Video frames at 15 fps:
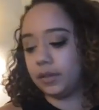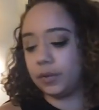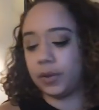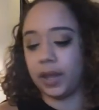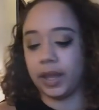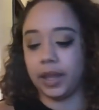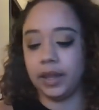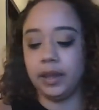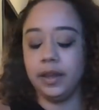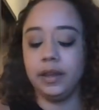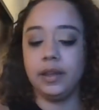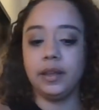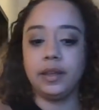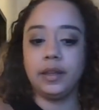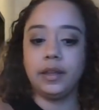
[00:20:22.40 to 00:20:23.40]
Okay.
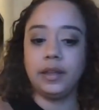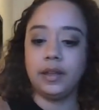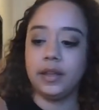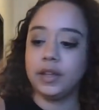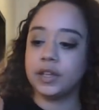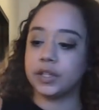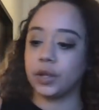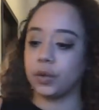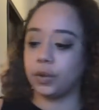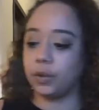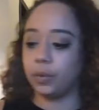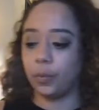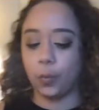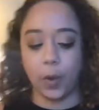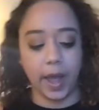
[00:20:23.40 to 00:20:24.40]

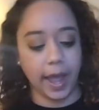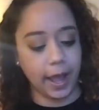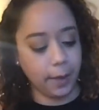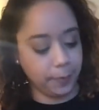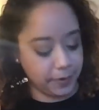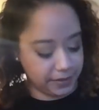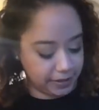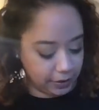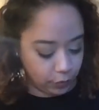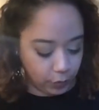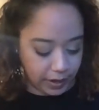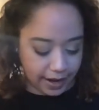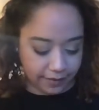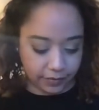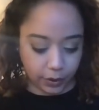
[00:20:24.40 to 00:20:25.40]
So what happens here?
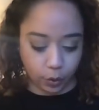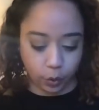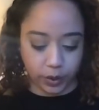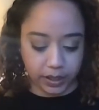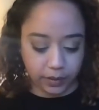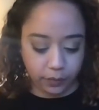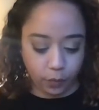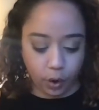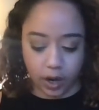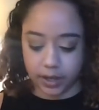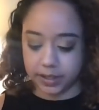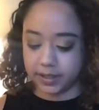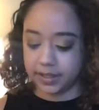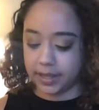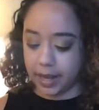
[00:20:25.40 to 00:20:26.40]
We have the Queen of
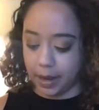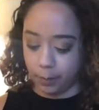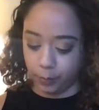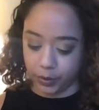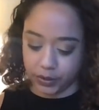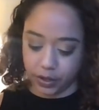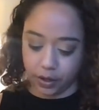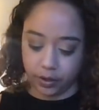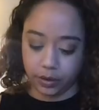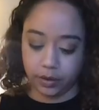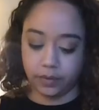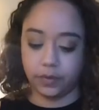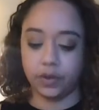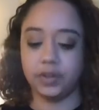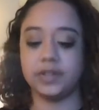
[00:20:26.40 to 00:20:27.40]
Wands, the Empress card in the
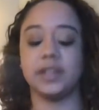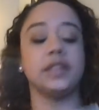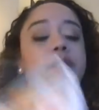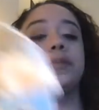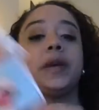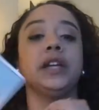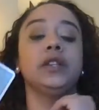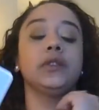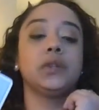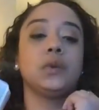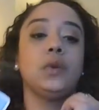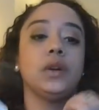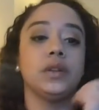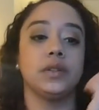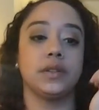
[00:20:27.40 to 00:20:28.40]
reverse, and the Page of
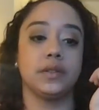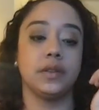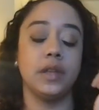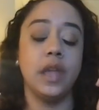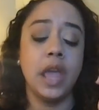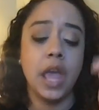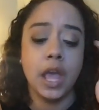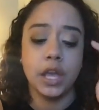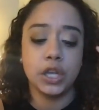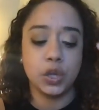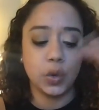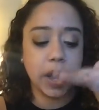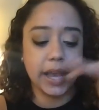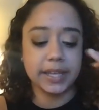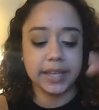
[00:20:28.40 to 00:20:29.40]
Swords.
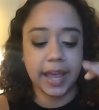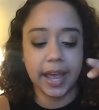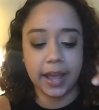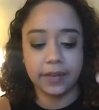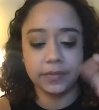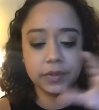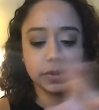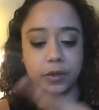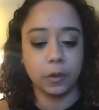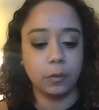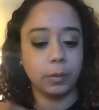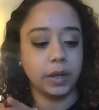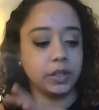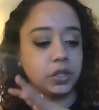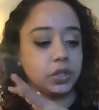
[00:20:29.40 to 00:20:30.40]
You guys have so
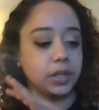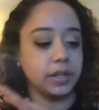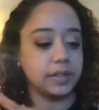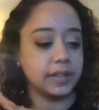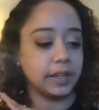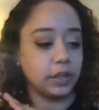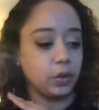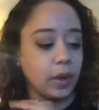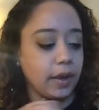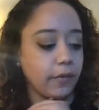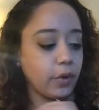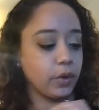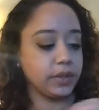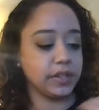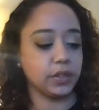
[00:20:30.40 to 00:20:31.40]
much. It's like you have
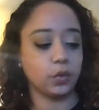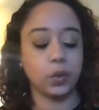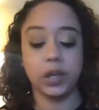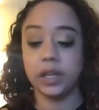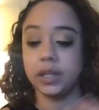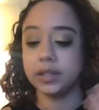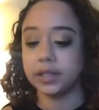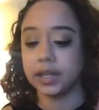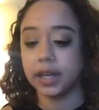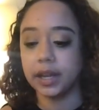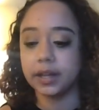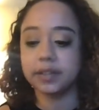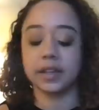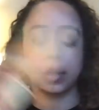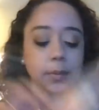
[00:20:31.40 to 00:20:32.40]
all these queens and
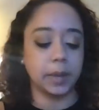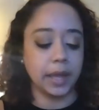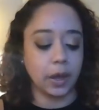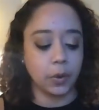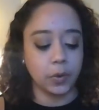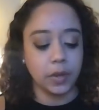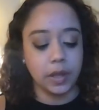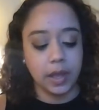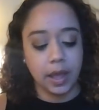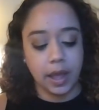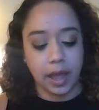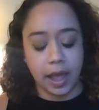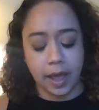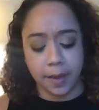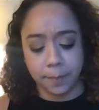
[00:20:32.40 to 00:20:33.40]
kings coming out.
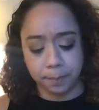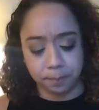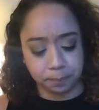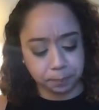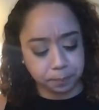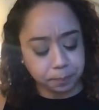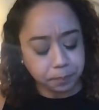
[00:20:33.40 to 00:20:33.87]
And